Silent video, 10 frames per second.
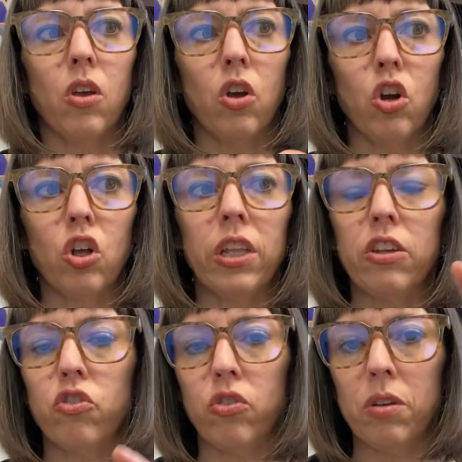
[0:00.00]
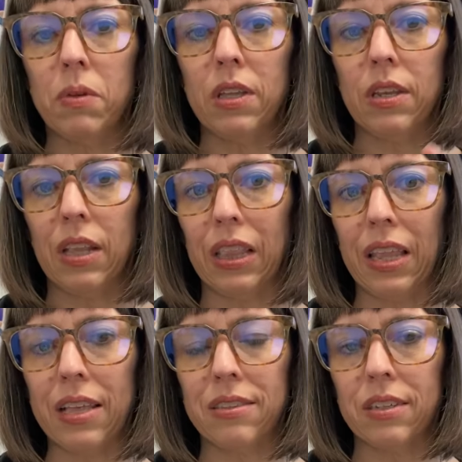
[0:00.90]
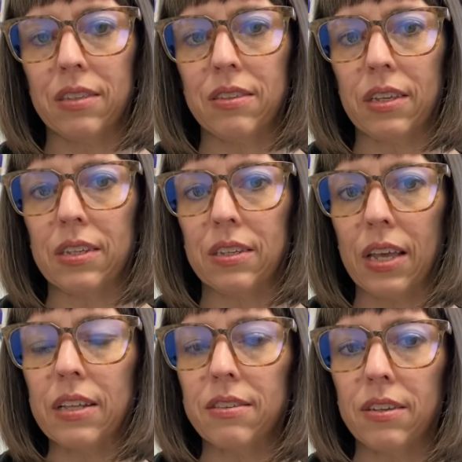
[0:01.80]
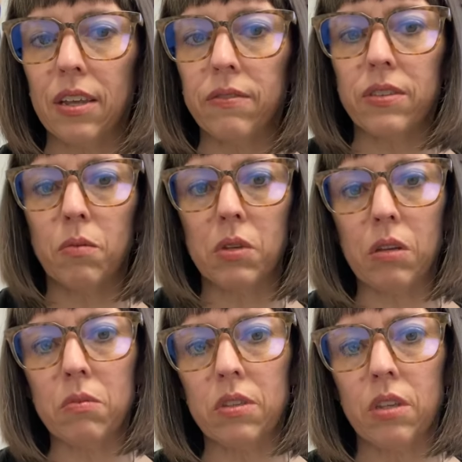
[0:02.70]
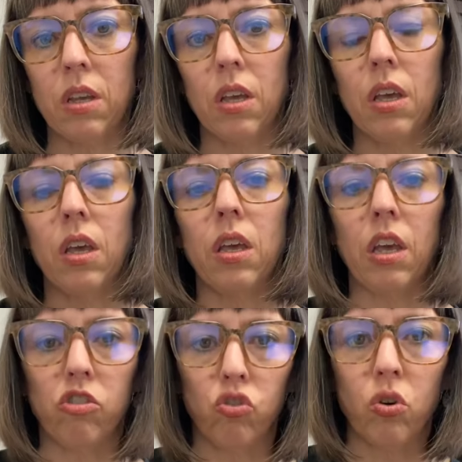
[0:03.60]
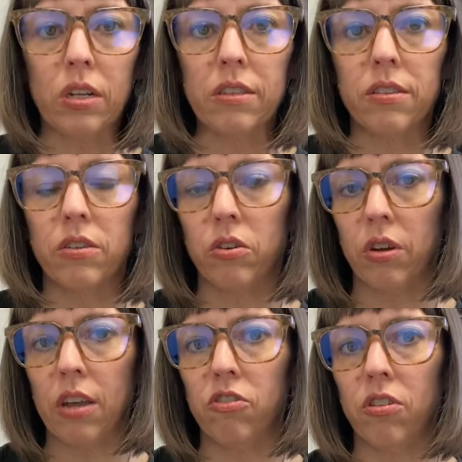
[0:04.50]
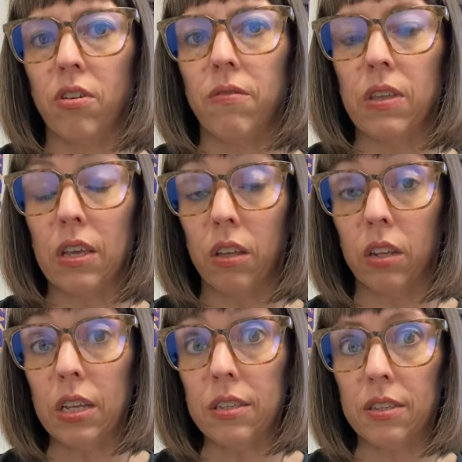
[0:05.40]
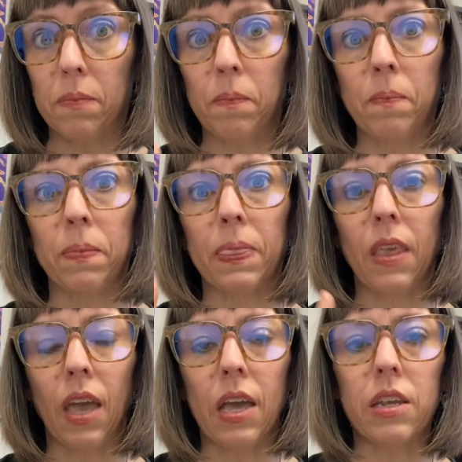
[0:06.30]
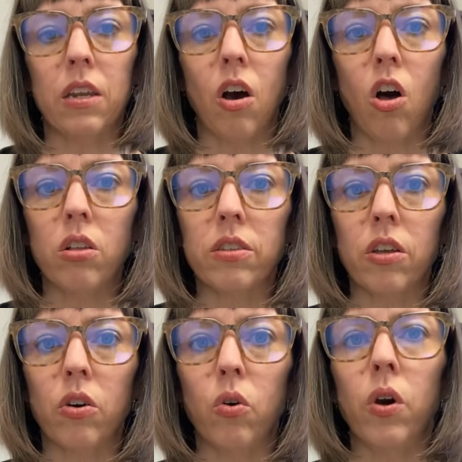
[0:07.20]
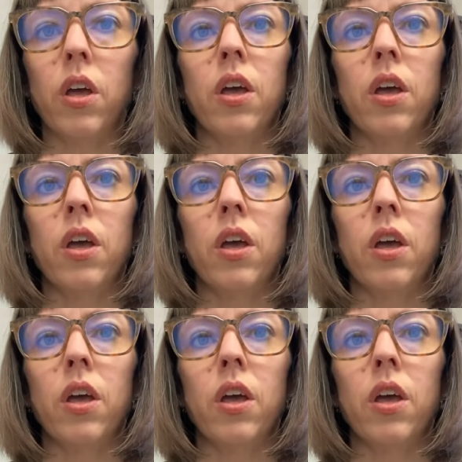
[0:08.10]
early treatment lessens intensity of symptoms, it shortens the duration of the illness, and it also